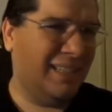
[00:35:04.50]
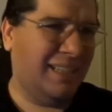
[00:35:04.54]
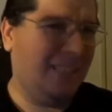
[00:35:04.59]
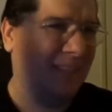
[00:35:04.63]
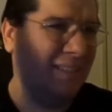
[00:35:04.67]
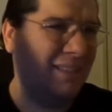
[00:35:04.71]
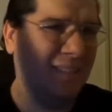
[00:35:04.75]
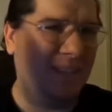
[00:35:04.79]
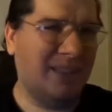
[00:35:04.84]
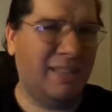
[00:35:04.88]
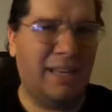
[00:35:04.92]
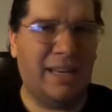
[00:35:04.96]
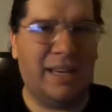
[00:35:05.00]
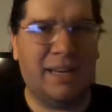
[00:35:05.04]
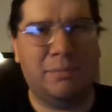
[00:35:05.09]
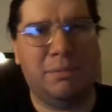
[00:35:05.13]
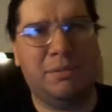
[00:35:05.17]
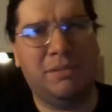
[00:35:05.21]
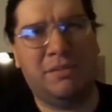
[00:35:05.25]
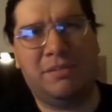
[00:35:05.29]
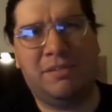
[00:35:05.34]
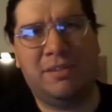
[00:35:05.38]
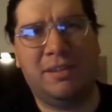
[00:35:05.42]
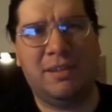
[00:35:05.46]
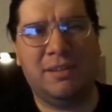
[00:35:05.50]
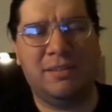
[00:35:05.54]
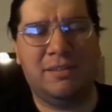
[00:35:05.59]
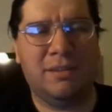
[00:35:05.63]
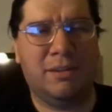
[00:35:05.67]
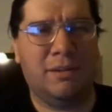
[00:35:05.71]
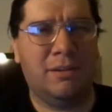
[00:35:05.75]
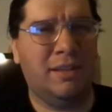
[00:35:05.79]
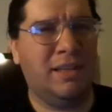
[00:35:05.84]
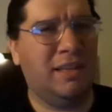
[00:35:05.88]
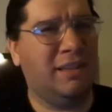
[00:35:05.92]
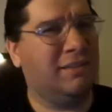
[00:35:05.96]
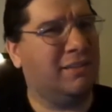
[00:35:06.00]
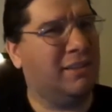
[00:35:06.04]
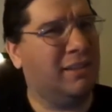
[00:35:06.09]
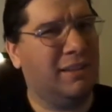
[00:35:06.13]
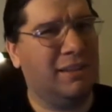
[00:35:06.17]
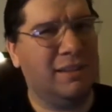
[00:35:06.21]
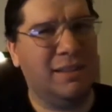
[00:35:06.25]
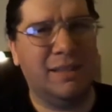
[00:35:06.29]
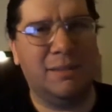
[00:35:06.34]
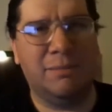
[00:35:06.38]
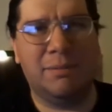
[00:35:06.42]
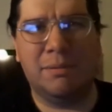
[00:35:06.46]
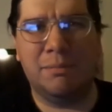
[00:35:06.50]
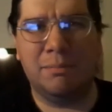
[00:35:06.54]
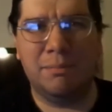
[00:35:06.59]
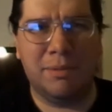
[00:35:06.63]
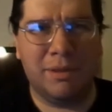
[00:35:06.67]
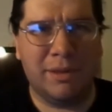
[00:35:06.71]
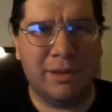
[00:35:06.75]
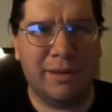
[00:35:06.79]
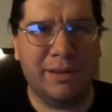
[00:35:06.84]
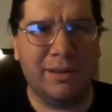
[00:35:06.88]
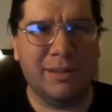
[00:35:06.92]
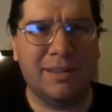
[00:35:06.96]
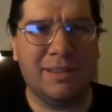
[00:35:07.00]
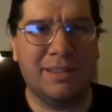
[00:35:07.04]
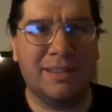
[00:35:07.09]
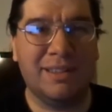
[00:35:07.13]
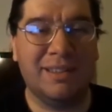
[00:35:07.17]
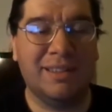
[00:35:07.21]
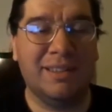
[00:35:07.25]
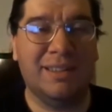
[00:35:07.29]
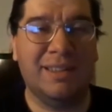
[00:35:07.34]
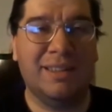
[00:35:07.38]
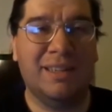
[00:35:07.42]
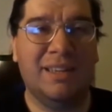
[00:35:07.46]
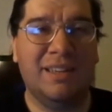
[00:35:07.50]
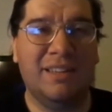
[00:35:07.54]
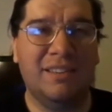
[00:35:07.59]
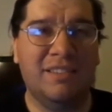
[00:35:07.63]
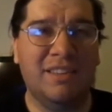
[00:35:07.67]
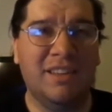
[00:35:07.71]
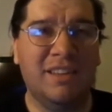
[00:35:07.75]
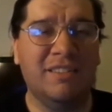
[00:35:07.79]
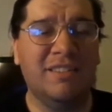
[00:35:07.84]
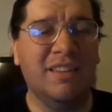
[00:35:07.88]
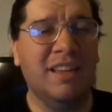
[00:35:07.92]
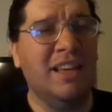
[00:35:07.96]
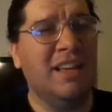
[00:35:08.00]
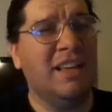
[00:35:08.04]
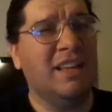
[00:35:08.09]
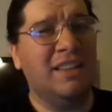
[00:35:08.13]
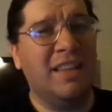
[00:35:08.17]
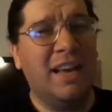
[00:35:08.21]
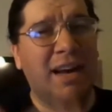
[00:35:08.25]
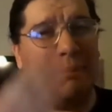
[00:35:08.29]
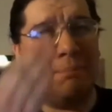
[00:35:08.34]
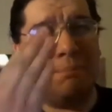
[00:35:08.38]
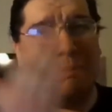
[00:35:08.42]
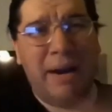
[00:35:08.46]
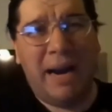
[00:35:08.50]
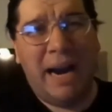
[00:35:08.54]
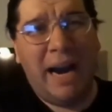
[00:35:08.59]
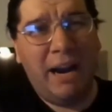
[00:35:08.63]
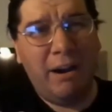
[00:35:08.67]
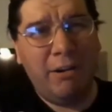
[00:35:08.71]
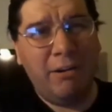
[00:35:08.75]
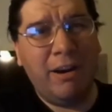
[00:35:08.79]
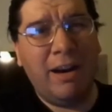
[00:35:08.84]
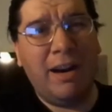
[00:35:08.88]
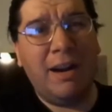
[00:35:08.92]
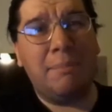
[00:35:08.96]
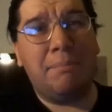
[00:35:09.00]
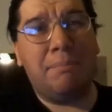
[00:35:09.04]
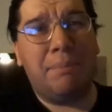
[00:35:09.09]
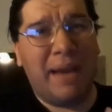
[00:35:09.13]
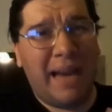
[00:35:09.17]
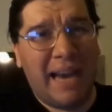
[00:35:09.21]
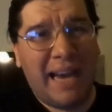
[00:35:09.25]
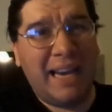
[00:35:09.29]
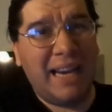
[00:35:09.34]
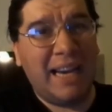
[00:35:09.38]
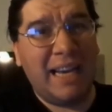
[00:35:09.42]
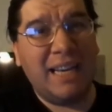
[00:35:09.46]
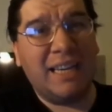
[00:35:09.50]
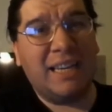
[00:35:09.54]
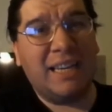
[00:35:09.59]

And, and then Abby says, Oh, that's going to leave a mark. And he says, The power of